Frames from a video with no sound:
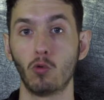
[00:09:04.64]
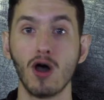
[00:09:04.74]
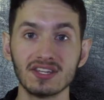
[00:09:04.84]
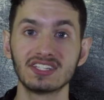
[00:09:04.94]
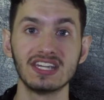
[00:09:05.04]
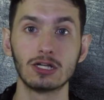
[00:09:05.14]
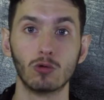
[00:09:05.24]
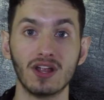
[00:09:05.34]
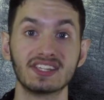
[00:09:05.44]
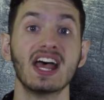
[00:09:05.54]
one
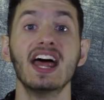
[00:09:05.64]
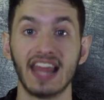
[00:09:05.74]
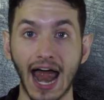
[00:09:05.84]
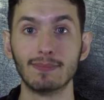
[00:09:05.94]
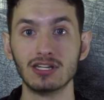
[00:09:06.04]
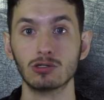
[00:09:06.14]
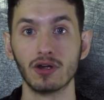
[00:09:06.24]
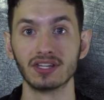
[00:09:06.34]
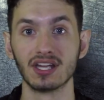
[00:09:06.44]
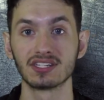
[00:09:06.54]
sequence that had me
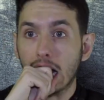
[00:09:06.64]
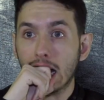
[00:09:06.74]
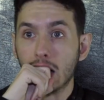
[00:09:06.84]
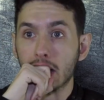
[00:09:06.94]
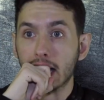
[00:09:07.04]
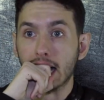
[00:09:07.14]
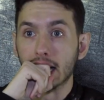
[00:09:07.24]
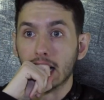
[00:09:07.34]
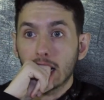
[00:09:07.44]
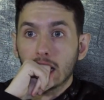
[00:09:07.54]
doing this. Oh god.
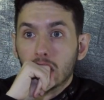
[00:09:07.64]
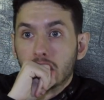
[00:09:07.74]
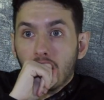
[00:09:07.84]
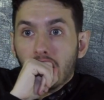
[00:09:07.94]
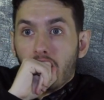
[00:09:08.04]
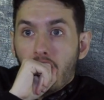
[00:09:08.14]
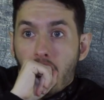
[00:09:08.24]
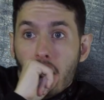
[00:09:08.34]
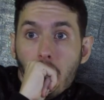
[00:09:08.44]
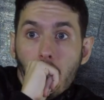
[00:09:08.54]
Oh god.
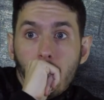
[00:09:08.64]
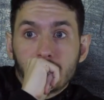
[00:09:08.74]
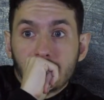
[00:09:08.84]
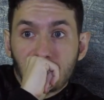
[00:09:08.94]
Oh! Oh!